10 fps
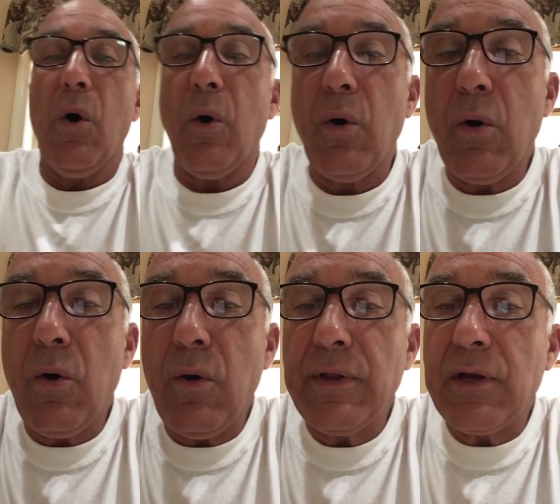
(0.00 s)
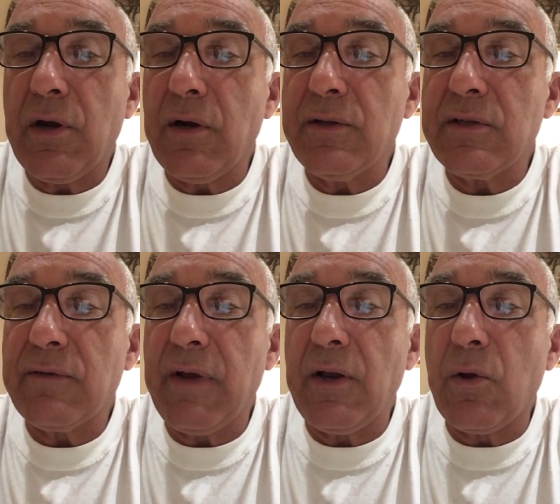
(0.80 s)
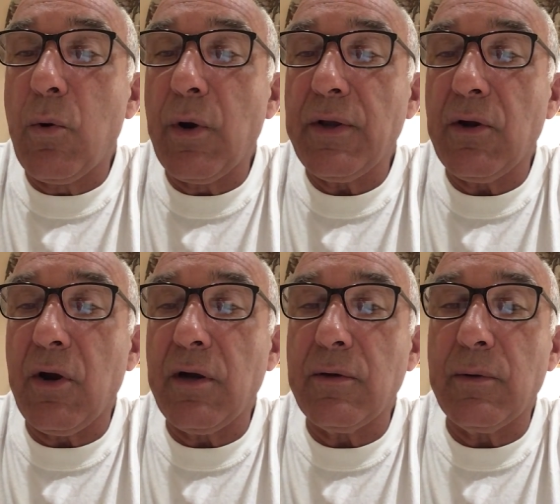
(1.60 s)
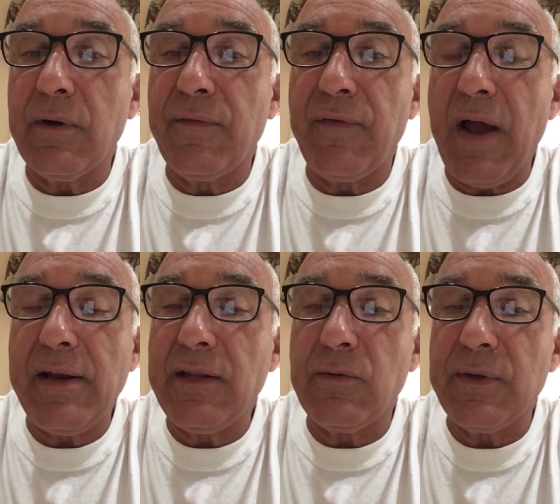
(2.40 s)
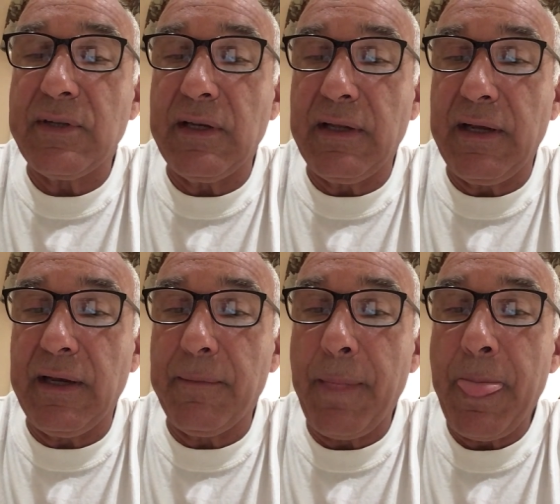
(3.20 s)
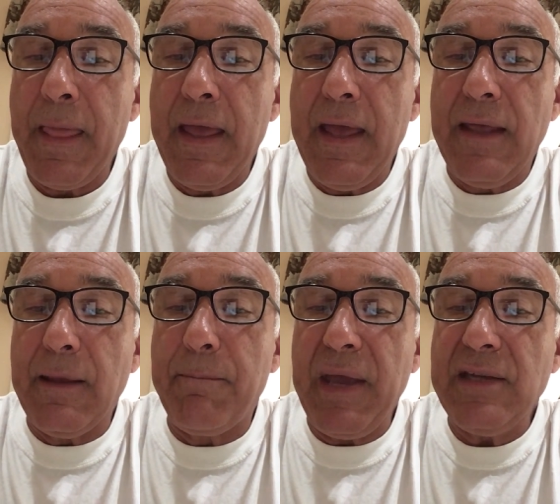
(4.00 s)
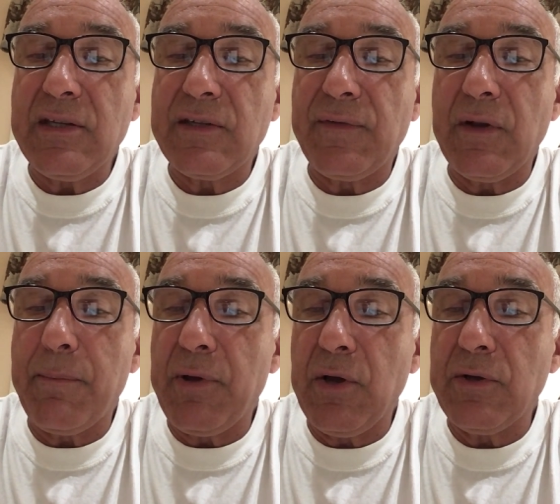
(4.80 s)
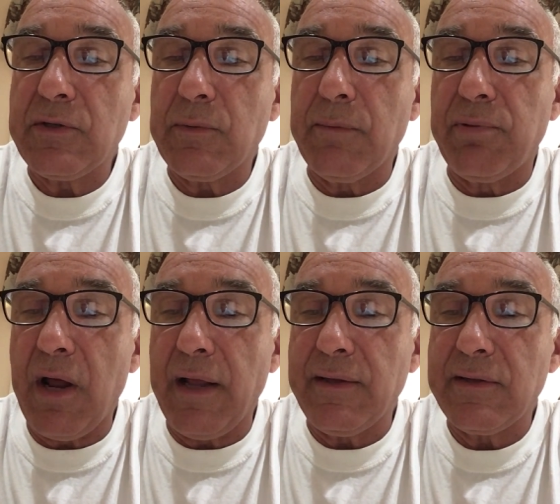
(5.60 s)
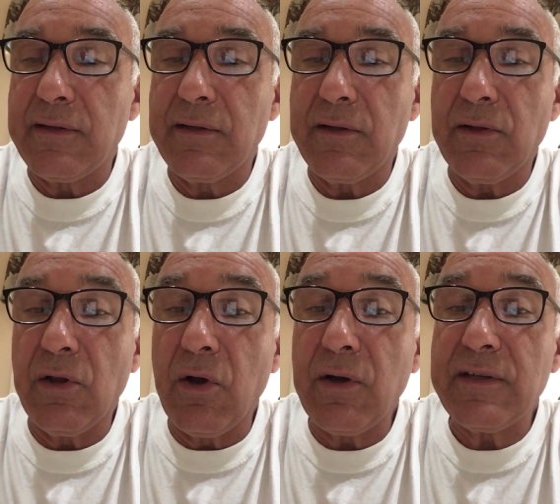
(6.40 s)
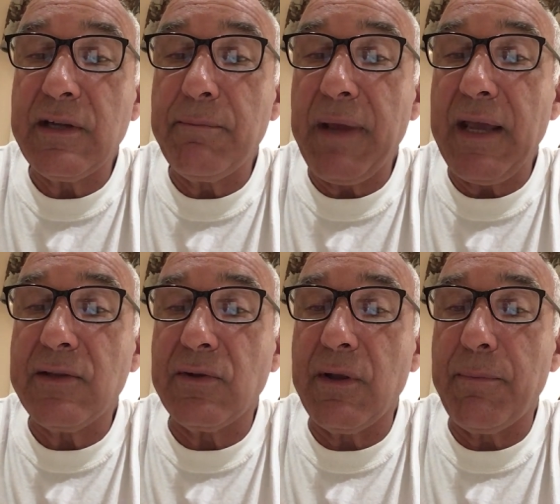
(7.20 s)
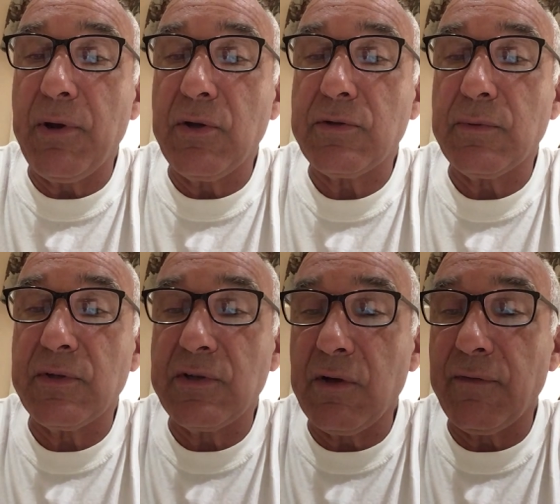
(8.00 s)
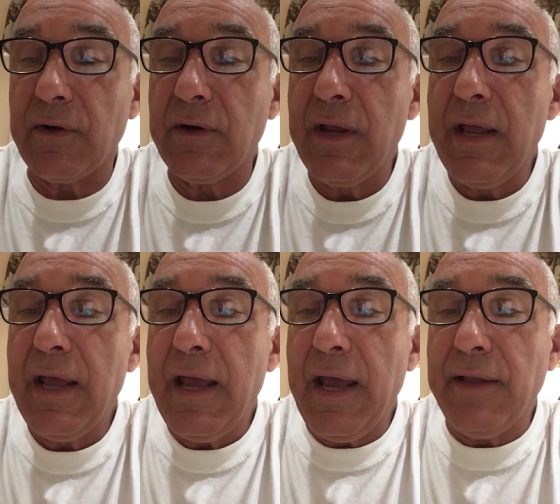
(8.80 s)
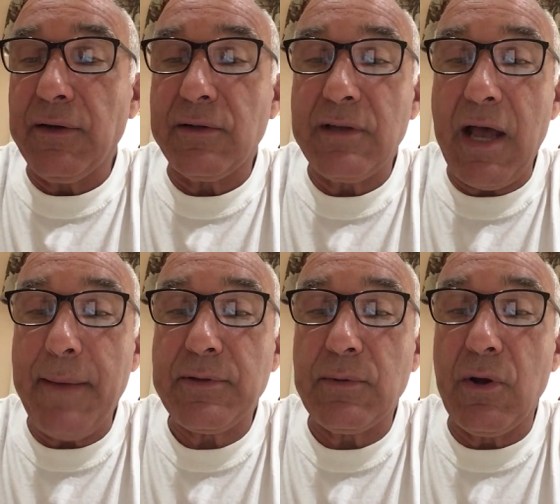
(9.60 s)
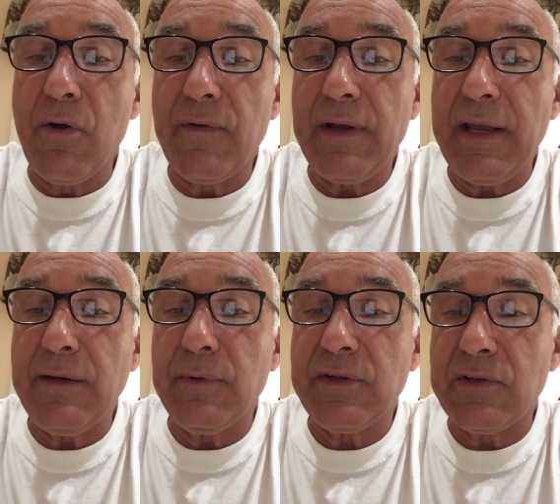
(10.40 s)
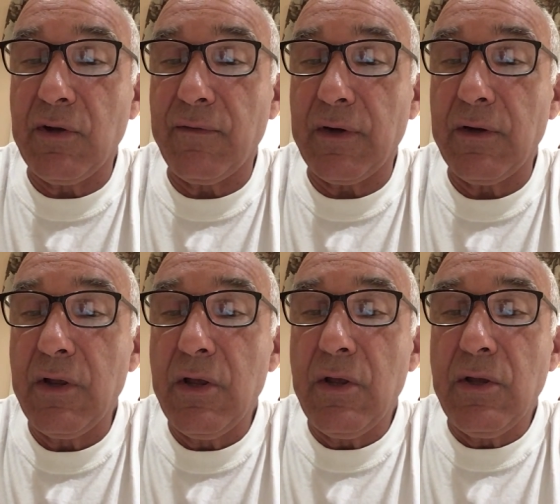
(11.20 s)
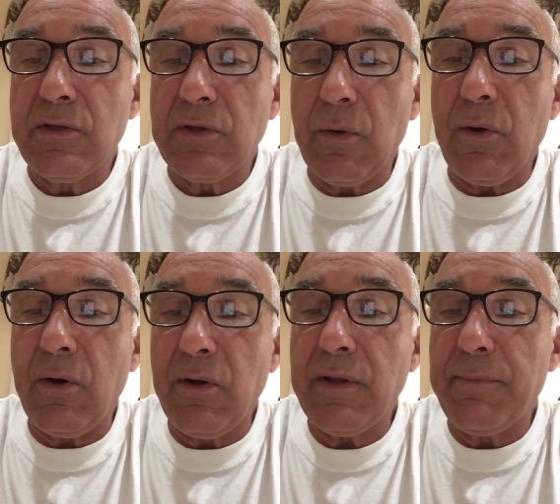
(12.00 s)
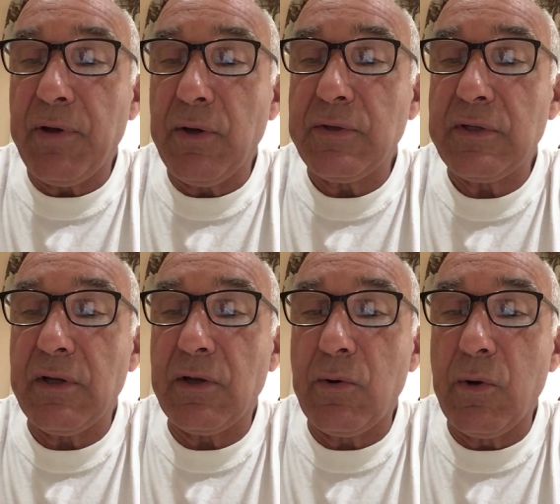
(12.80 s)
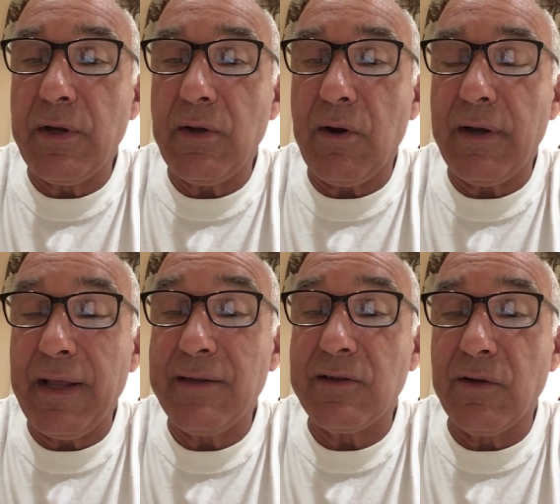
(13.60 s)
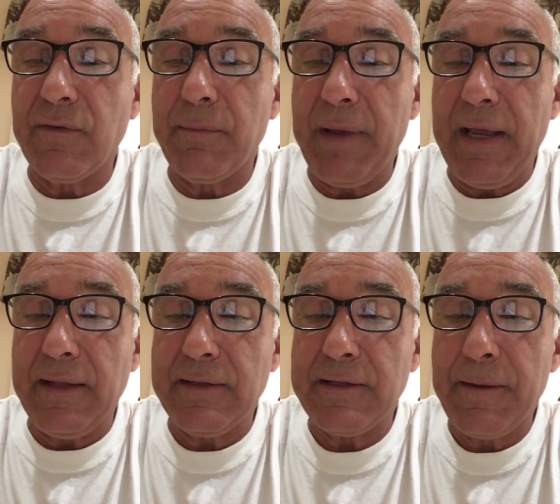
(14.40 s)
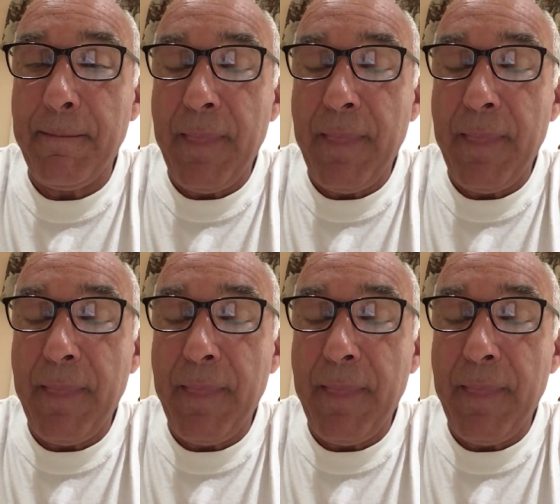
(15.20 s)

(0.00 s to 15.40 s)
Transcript: All the curtains around the courtyard were of finely twisted linen. The bases for the posts were bronze. The hooks and bands on the posts were silver, and their tops were overlaid with silver, so all the posts of the courtyard had silver bands.